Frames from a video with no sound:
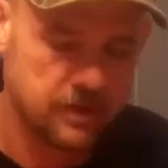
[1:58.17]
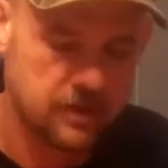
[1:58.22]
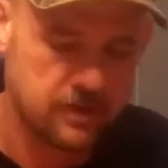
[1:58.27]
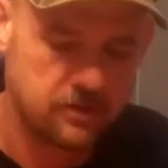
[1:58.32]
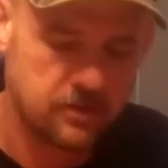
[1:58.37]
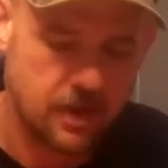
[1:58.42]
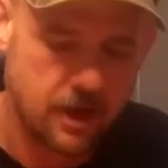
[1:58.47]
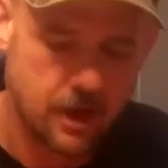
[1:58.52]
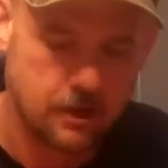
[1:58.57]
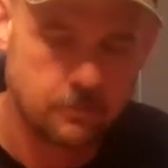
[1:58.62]

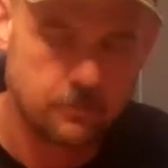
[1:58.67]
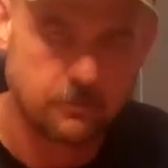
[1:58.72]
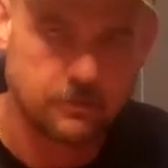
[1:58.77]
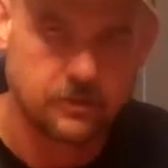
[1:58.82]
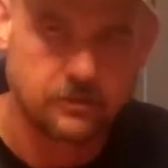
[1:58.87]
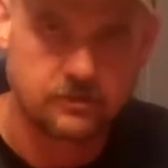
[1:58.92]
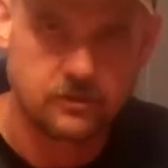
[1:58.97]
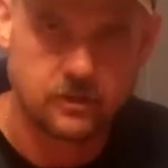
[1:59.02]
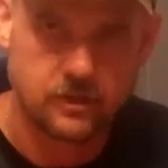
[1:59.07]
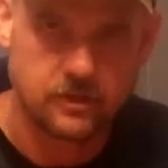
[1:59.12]
any type of
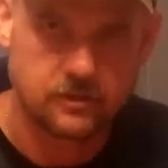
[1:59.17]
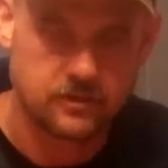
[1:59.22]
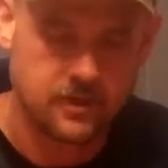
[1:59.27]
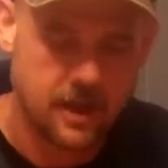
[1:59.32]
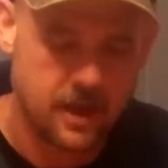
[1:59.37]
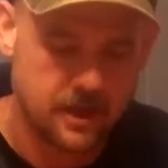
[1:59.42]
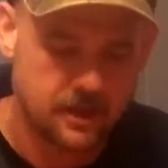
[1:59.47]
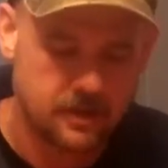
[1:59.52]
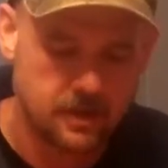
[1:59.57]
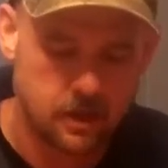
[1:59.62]
a
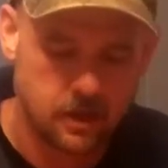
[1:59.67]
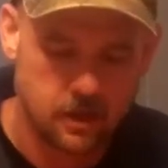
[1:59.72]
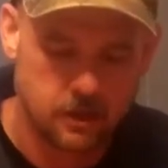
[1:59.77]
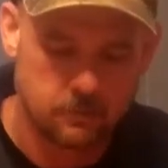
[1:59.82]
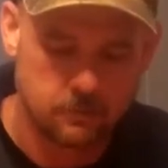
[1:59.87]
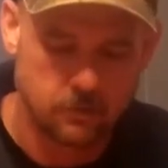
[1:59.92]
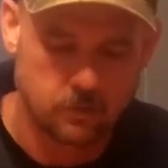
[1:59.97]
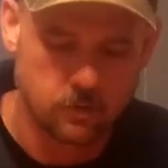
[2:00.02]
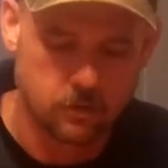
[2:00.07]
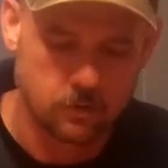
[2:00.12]
GSI
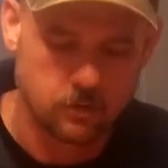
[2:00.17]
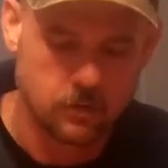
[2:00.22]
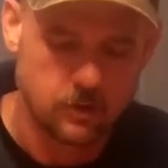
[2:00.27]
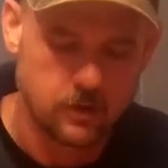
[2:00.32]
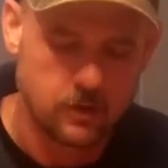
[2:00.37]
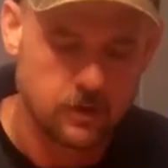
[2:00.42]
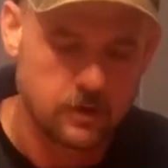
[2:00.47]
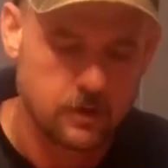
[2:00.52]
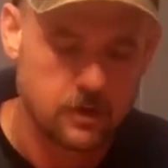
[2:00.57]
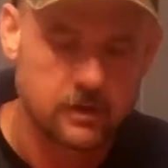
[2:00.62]
cup or
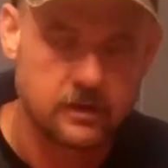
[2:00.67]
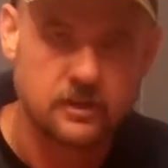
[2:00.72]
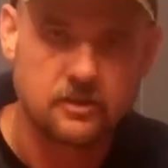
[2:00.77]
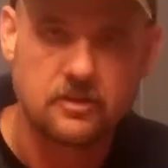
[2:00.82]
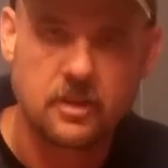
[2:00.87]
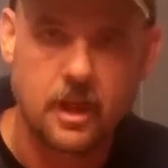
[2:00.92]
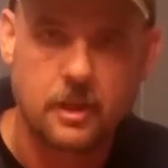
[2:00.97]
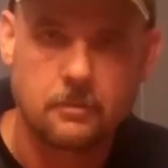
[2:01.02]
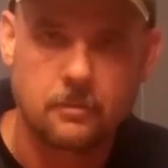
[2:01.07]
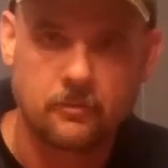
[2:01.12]
any
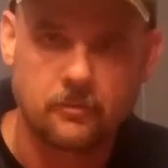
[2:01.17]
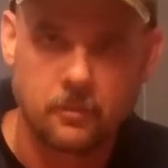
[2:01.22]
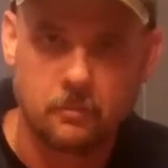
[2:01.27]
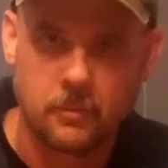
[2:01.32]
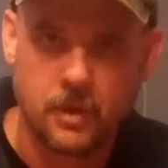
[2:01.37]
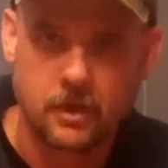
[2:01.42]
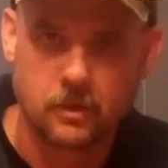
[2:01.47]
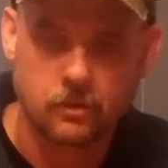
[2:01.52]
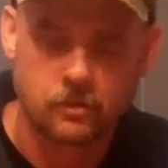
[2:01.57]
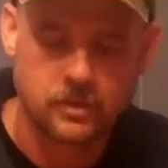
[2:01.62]
type of a
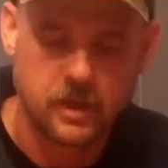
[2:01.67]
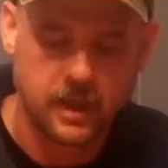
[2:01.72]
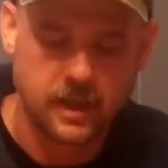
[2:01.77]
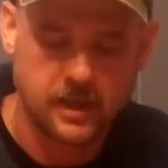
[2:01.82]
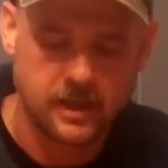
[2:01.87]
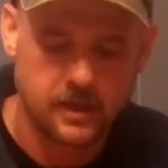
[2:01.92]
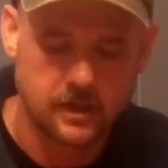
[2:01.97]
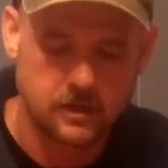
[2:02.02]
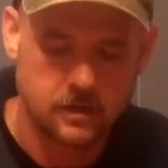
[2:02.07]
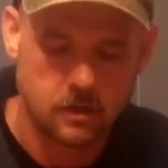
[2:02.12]
metal
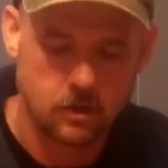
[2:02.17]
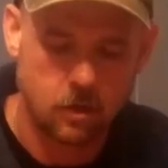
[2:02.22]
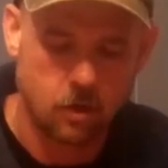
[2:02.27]
can